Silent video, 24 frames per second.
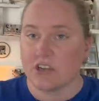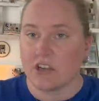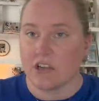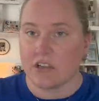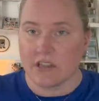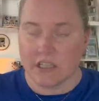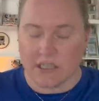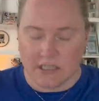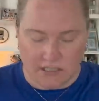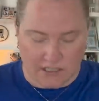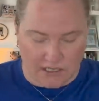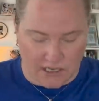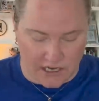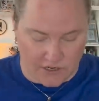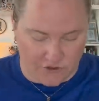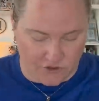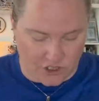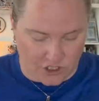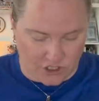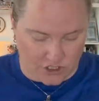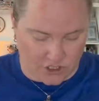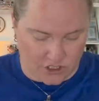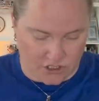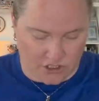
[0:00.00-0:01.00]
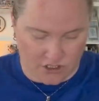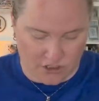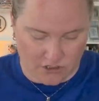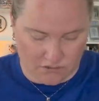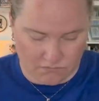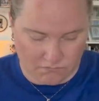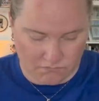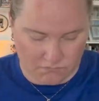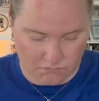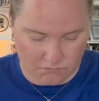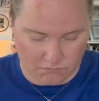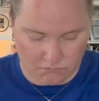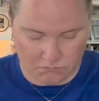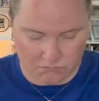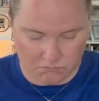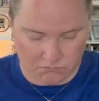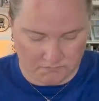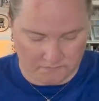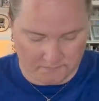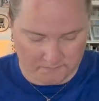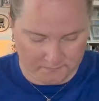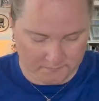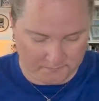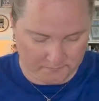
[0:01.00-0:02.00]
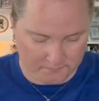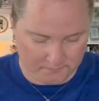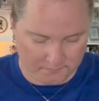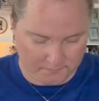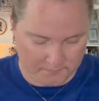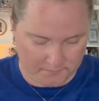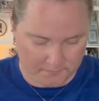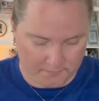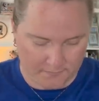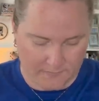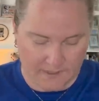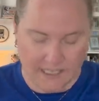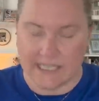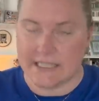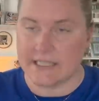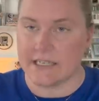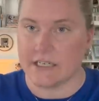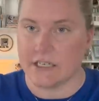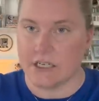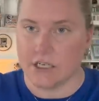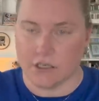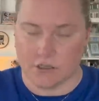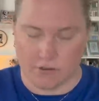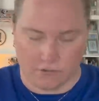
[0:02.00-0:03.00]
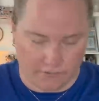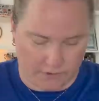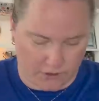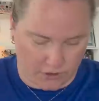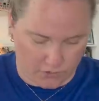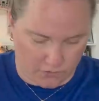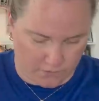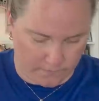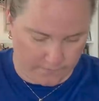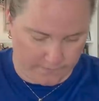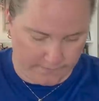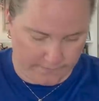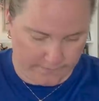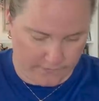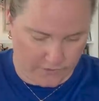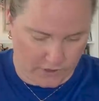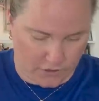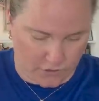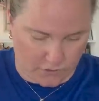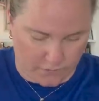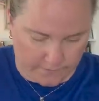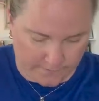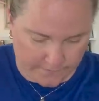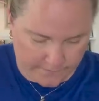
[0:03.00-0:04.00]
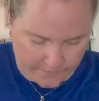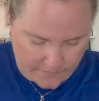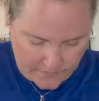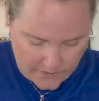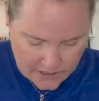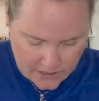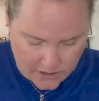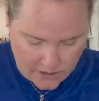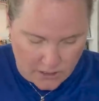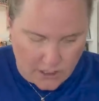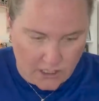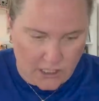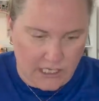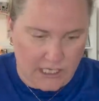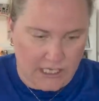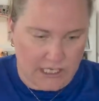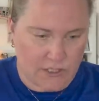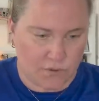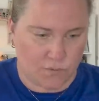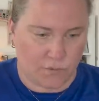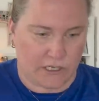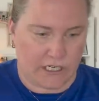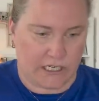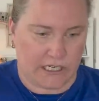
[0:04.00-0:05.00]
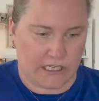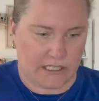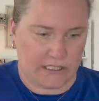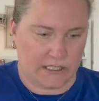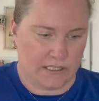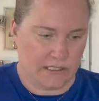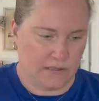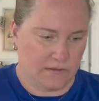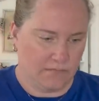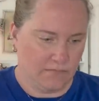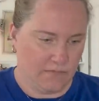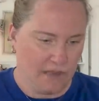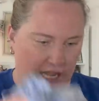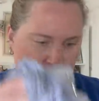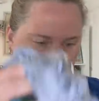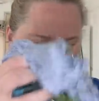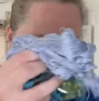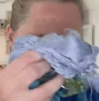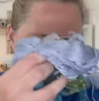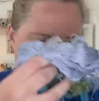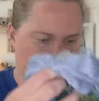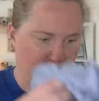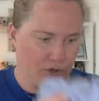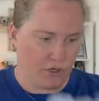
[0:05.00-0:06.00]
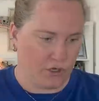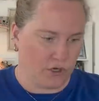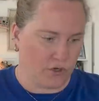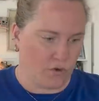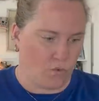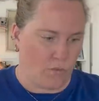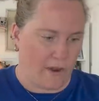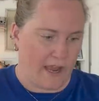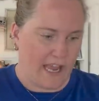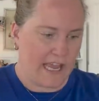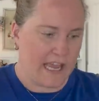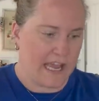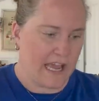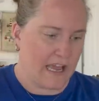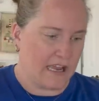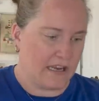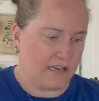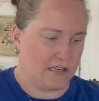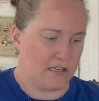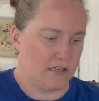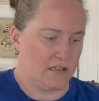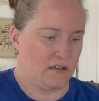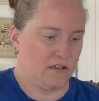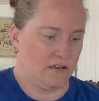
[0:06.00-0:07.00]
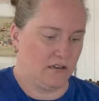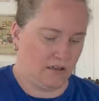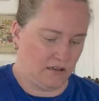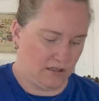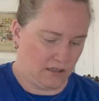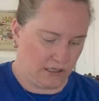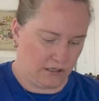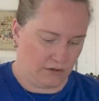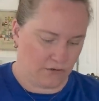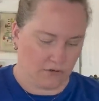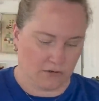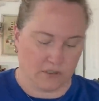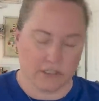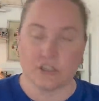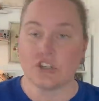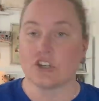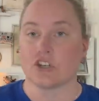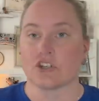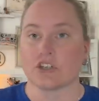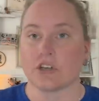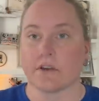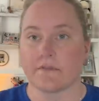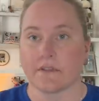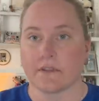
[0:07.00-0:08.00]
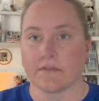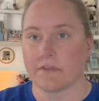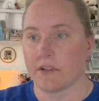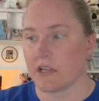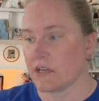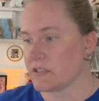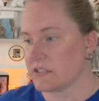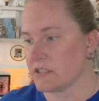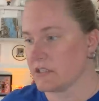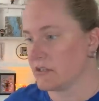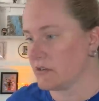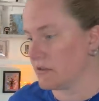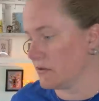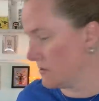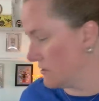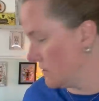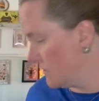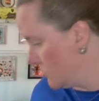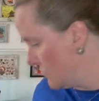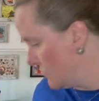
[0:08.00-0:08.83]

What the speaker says: on this. I just, it's in here, so you know, is what it is. I haven't put it away yet. I'm literally just shoved the floss in there and